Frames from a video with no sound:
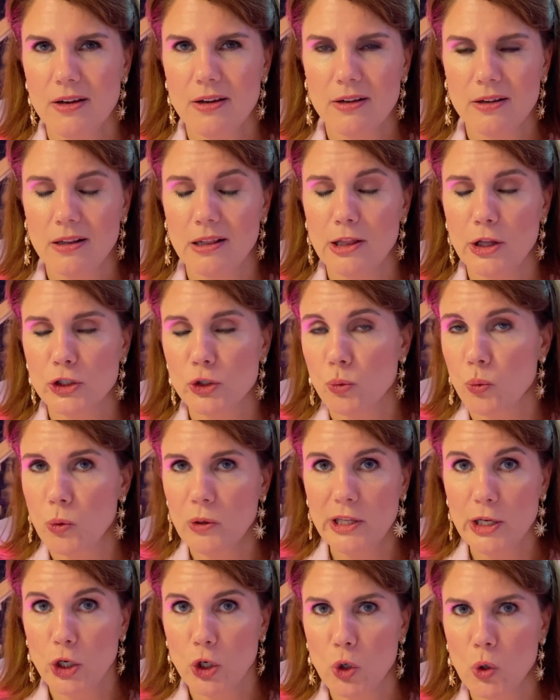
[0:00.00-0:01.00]
It looked
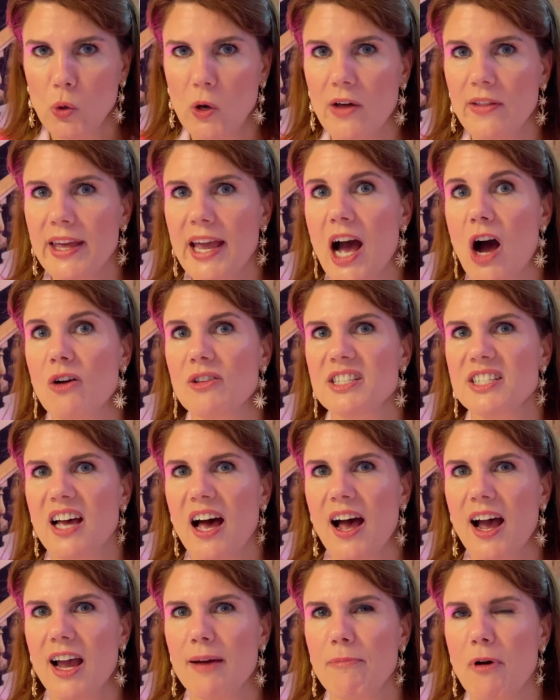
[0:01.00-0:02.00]
really cool on the
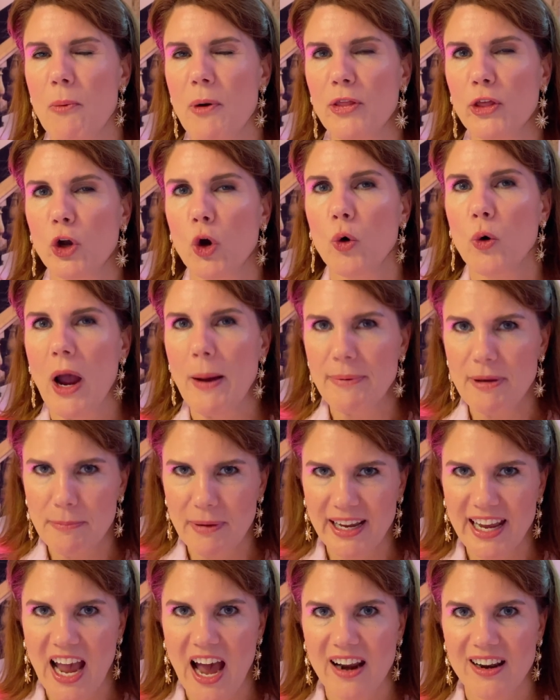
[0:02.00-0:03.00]
outside, but with crappy
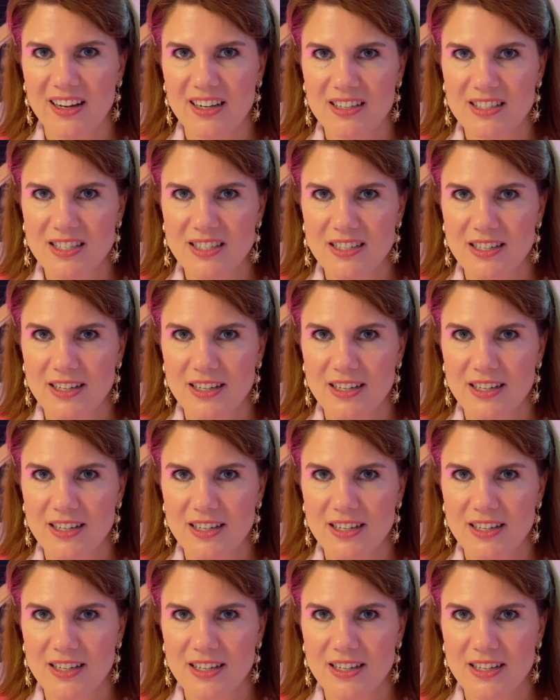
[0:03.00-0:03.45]
mechanics